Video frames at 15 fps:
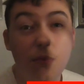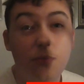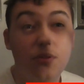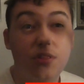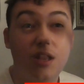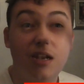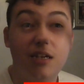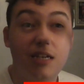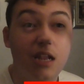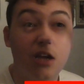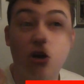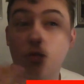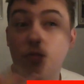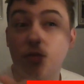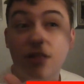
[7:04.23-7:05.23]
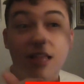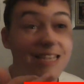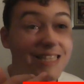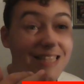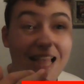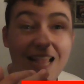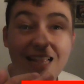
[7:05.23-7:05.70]
But then I did it a couple of
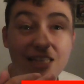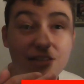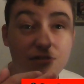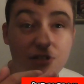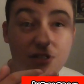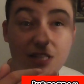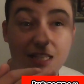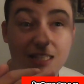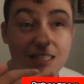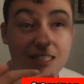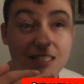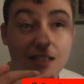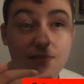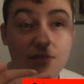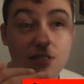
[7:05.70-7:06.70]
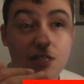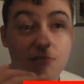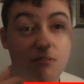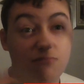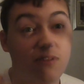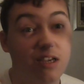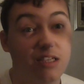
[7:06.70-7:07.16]
years later in 2017
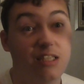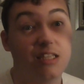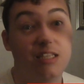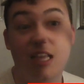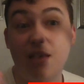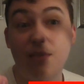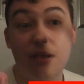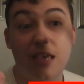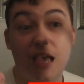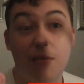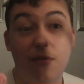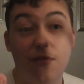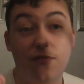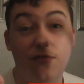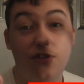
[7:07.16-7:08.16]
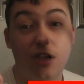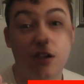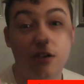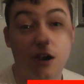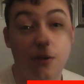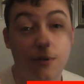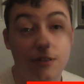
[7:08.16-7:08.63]
when Rise of the Demon came in for
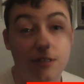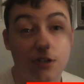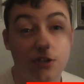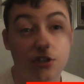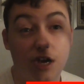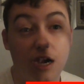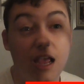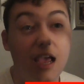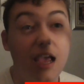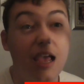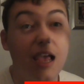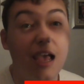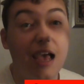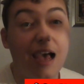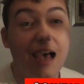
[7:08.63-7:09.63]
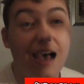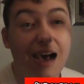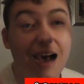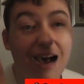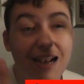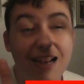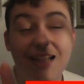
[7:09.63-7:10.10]
Derren Rose Ghost Train,
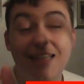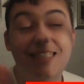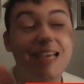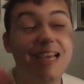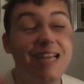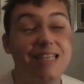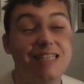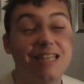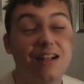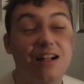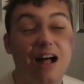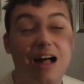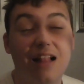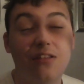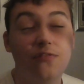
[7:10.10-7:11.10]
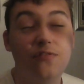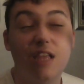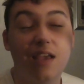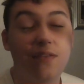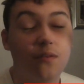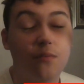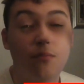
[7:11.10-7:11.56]
and I did. I loved
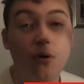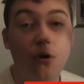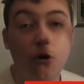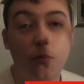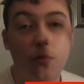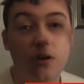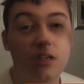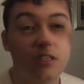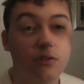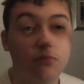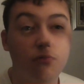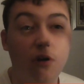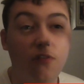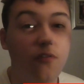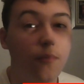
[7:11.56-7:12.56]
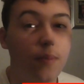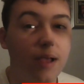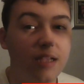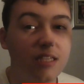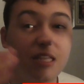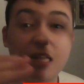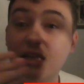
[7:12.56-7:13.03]
it even more because the rougher
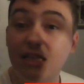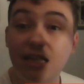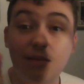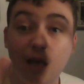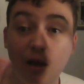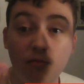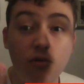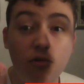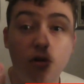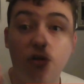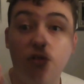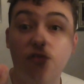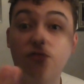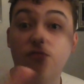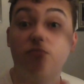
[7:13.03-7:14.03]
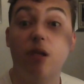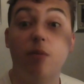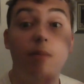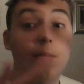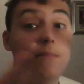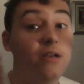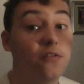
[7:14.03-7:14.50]
bits didn't seem that rough.
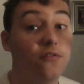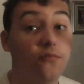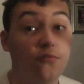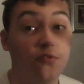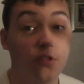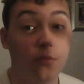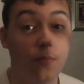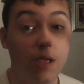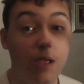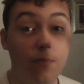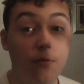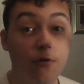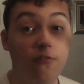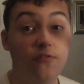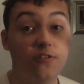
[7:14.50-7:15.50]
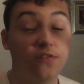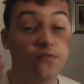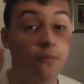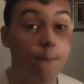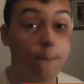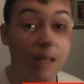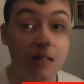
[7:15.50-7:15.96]
It may be different for the people, for
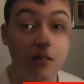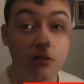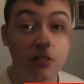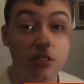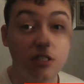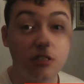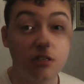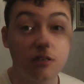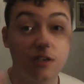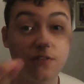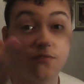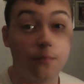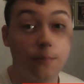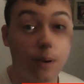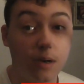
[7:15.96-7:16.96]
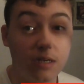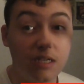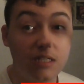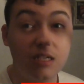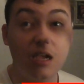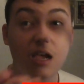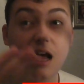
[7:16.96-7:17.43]
different builds, different
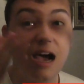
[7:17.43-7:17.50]
bodies.